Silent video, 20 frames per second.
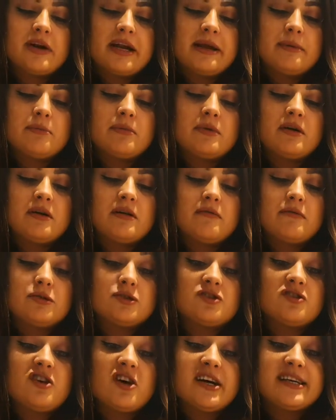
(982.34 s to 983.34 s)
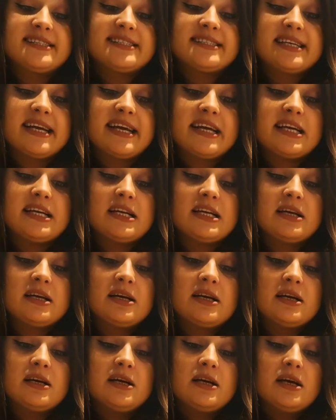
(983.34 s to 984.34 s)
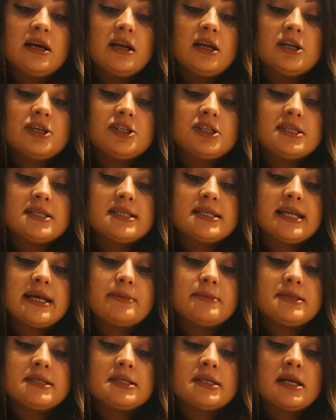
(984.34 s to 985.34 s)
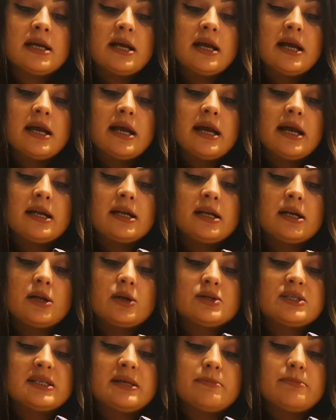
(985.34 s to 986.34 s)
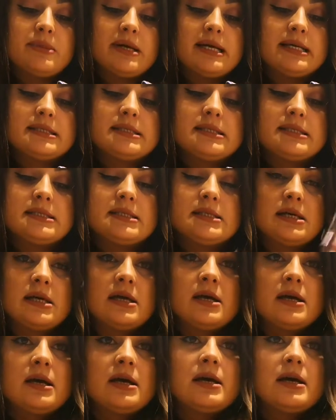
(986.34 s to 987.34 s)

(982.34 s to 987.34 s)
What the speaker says: cream for dry skin, luscious lips and glossy bits.